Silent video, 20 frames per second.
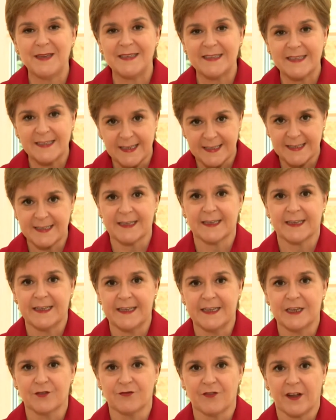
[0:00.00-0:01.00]
be sitting
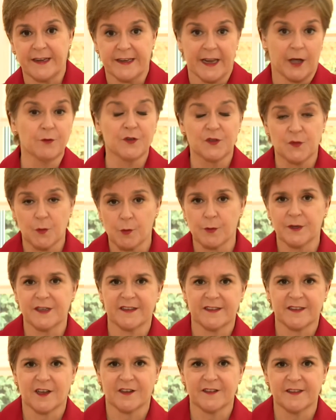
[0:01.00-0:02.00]
here right now, as we were
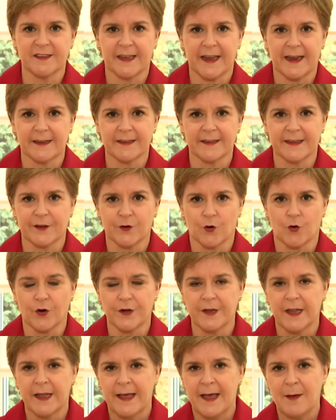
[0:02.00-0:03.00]
discussing earlier
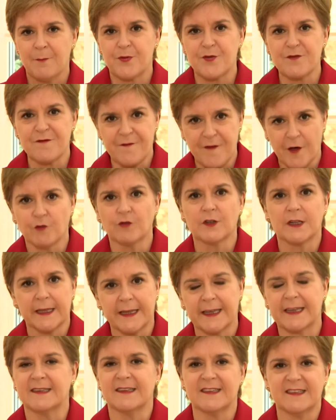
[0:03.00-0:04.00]
on, profoundly
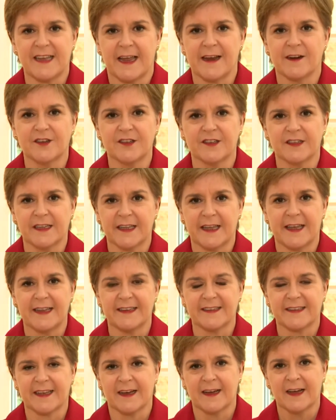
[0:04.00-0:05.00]
concerned in
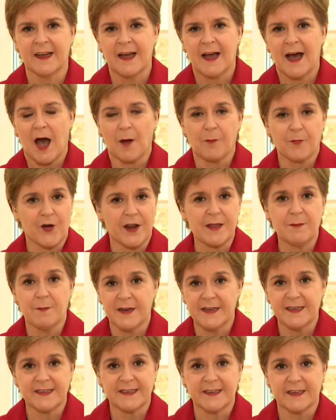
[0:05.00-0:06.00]
case a Prime
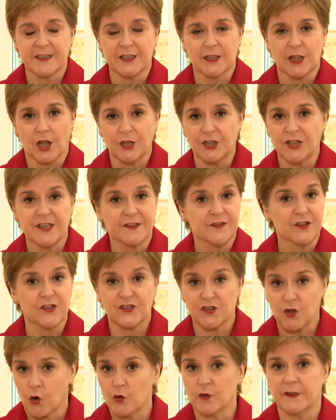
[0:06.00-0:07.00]
Minister in London that
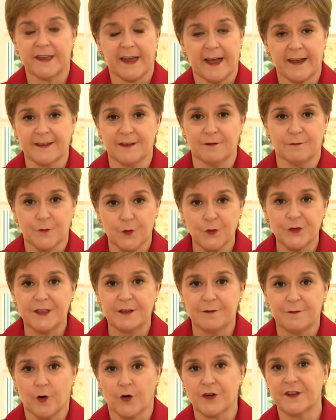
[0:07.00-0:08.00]
Scotland hasn't
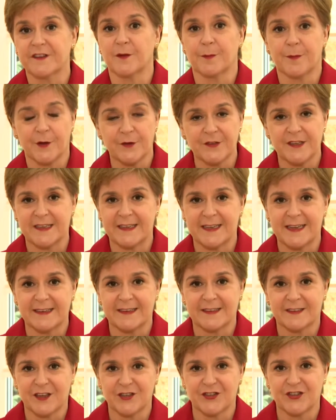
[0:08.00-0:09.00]
voted for is about to
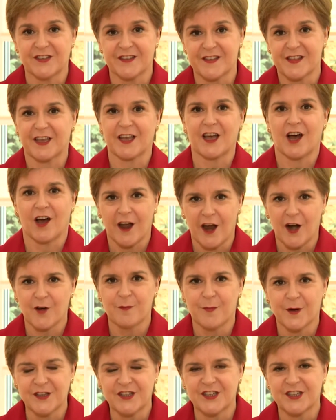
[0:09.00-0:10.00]
take decisions that cut our
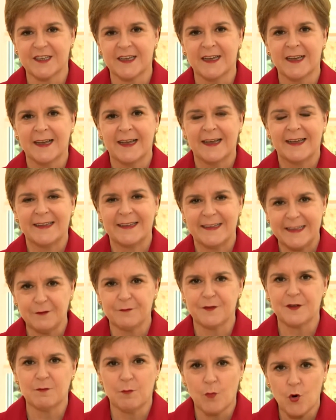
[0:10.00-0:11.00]
budget
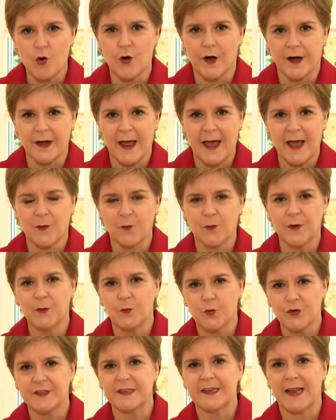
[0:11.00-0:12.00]
even more. We
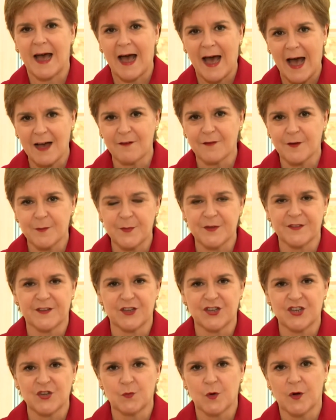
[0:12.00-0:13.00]
wouldn't have a
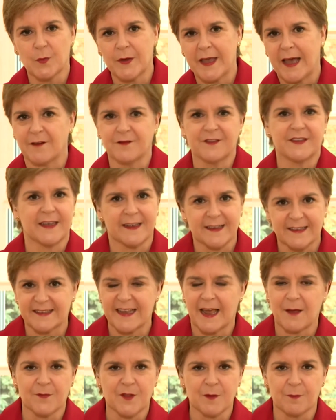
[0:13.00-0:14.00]
position where we have to
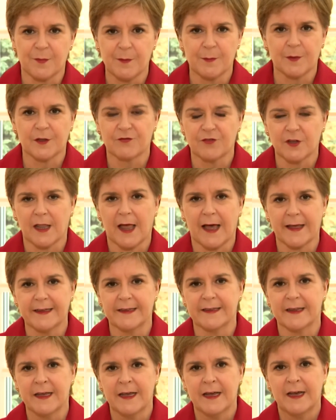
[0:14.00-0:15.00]
accept that people are
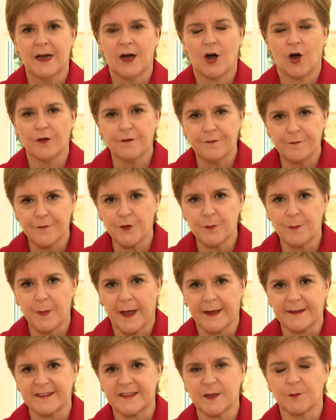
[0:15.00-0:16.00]
reliant on food
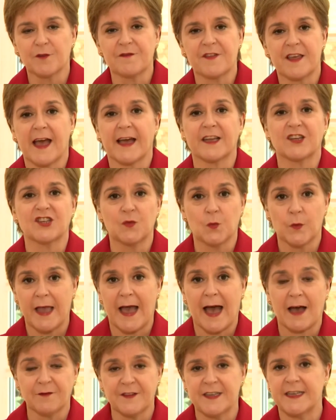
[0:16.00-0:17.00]
banks. Some of the action we
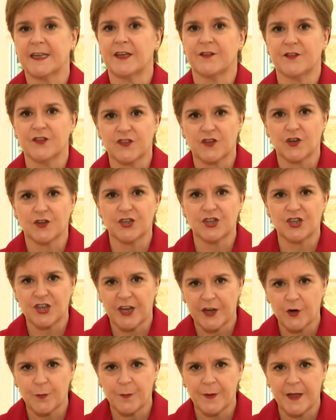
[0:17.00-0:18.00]
have taken, the Scottish
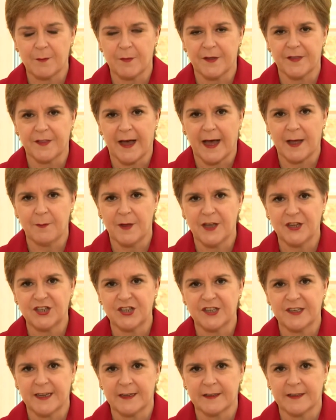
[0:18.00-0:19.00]
child payment that I
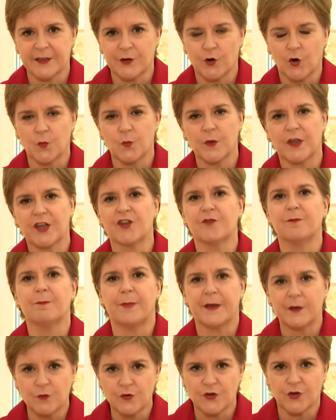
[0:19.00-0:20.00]
mentioned earlier on, we could
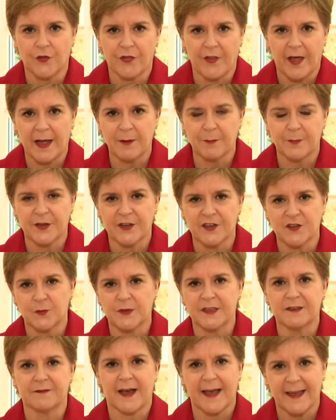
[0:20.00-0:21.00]
build on that because
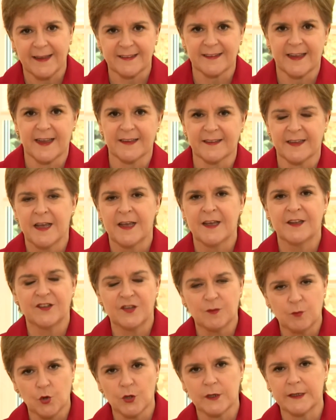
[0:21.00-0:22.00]
we'd have access
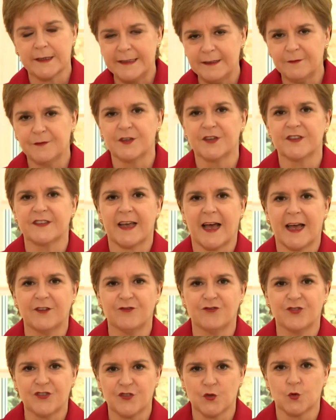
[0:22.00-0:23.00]
to more levers
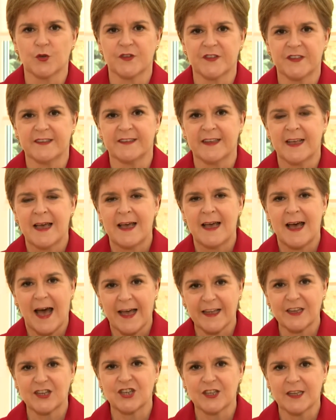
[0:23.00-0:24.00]
and resources.
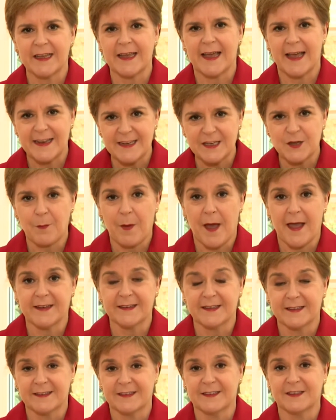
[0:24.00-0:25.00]
Actually,
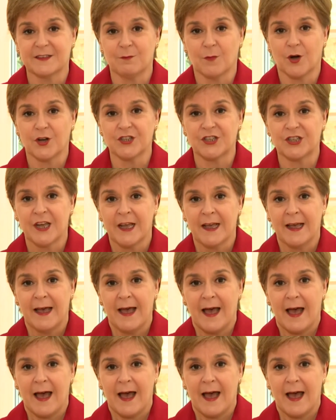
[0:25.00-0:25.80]
independence is much